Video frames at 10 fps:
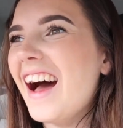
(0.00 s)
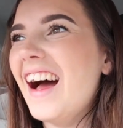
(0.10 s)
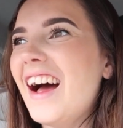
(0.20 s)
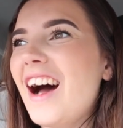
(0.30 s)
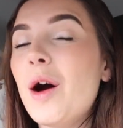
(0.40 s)

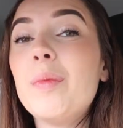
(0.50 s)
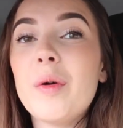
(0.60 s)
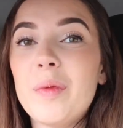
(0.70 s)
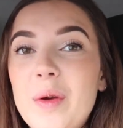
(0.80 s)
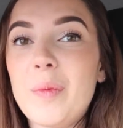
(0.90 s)
I'll
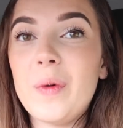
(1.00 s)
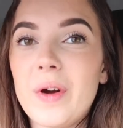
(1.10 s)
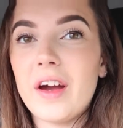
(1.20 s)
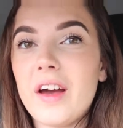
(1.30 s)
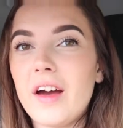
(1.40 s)
probably
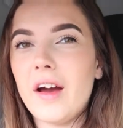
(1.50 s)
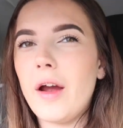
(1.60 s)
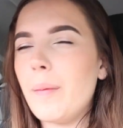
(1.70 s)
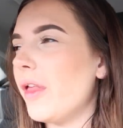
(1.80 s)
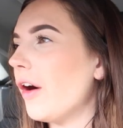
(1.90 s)
walk
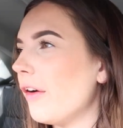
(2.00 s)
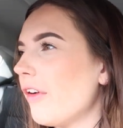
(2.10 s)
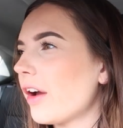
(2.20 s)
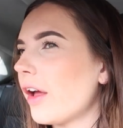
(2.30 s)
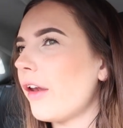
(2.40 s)
home now, I
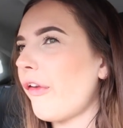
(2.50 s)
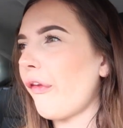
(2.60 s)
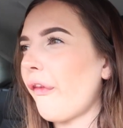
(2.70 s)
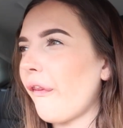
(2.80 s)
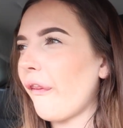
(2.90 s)
reckon.
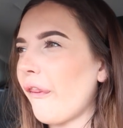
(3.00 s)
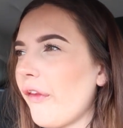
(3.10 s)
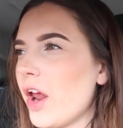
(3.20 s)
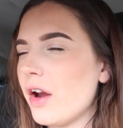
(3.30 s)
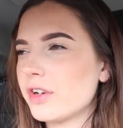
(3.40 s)

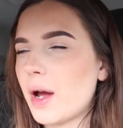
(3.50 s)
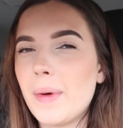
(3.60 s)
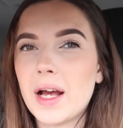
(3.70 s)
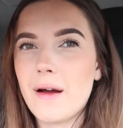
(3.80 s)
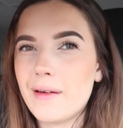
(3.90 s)
You have to come
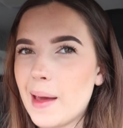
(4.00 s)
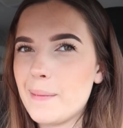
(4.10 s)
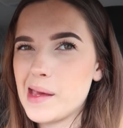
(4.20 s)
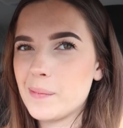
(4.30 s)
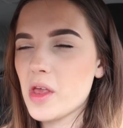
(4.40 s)
back around and get me.